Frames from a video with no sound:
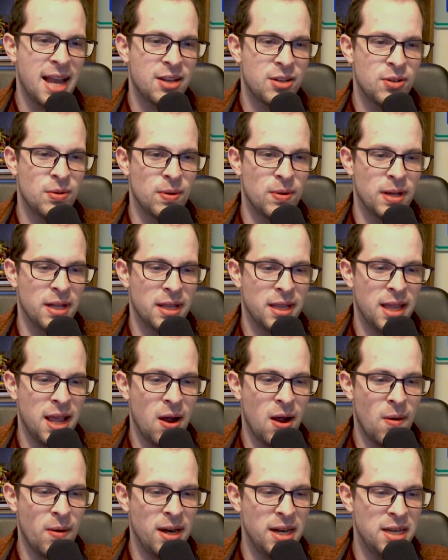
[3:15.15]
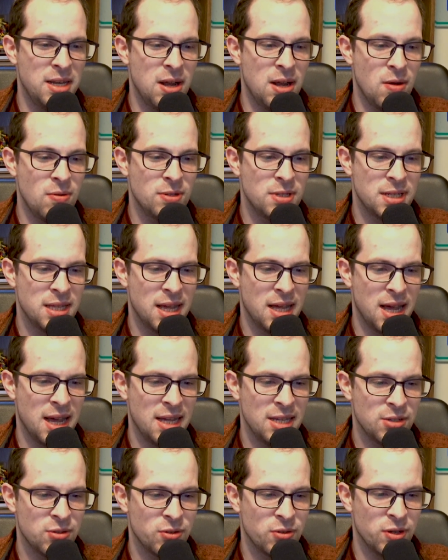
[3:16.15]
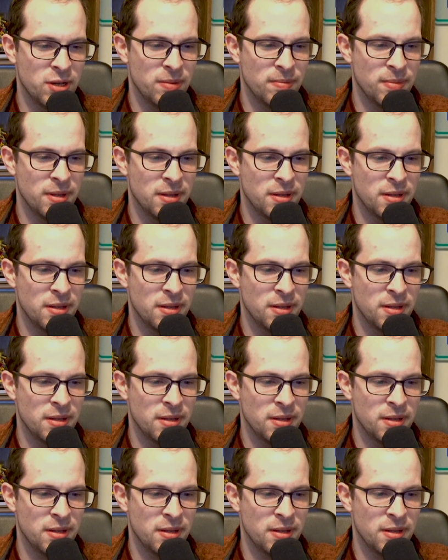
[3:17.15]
to it. They already dosed the ice cream.